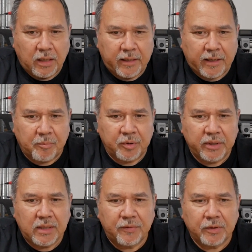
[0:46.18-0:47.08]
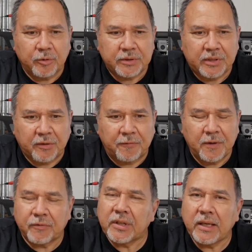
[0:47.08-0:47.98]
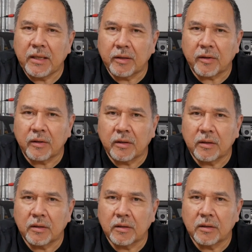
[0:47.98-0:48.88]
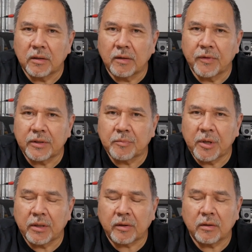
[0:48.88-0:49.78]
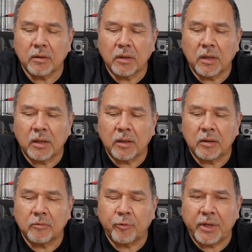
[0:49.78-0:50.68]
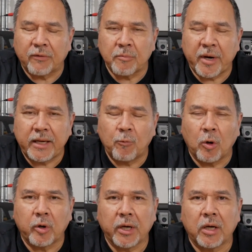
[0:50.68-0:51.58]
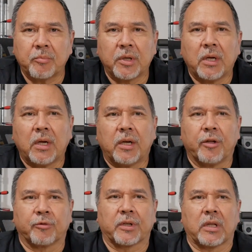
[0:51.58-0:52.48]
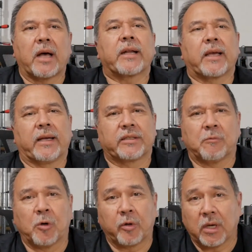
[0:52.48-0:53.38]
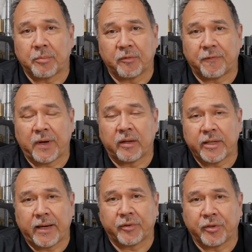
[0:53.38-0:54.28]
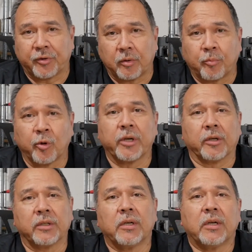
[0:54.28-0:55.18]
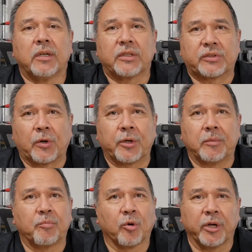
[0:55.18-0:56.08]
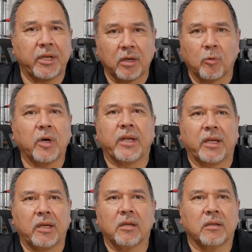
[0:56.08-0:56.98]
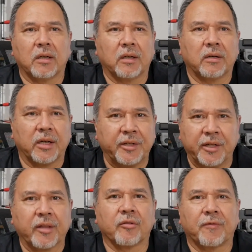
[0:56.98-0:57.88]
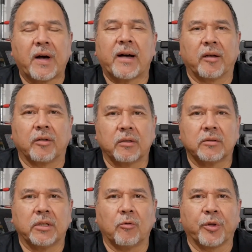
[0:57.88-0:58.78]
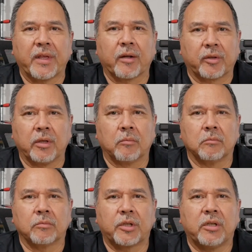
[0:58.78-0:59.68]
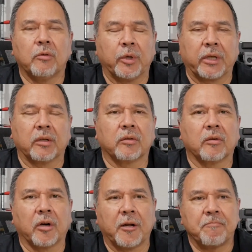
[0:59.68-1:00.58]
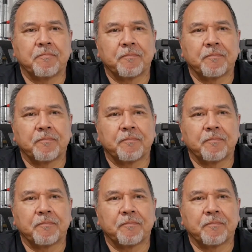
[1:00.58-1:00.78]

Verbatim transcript: and I believe it was the 15th of this month uh, when everybody woke up. There was a lot of guys that woke up and found out that their printer started printing away uh, another file, you know, without them queuing it, right?